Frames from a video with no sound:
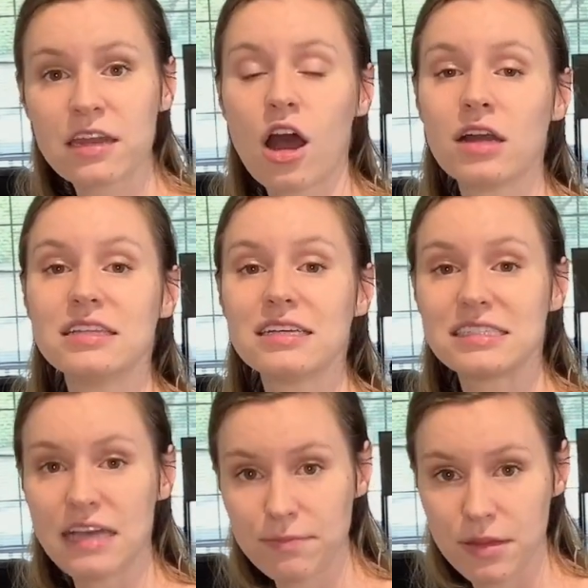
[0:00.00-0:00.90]
on
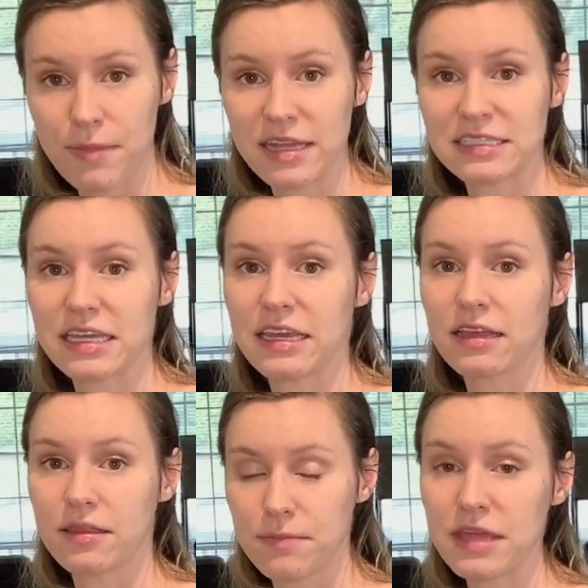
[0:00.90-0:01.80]

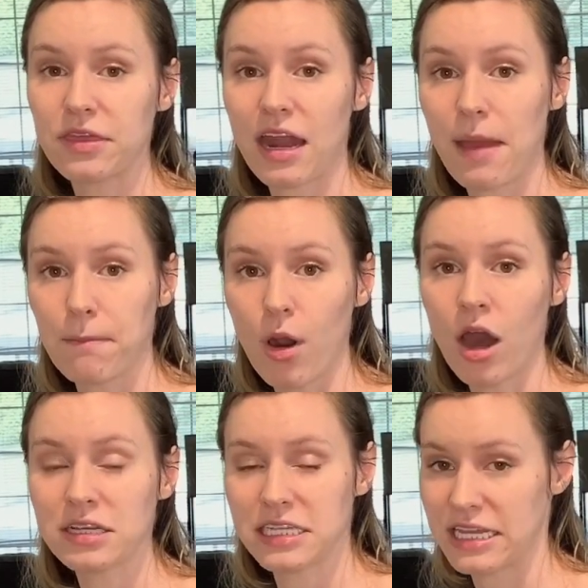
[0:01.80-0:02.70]
supplementing the meat that I
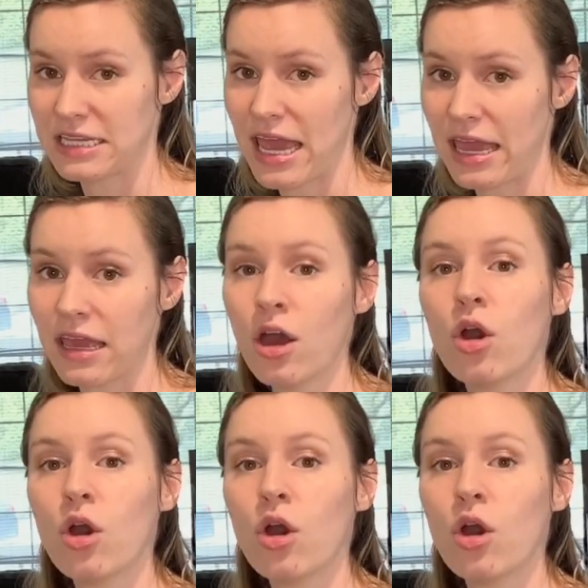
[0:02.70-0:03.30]
bought today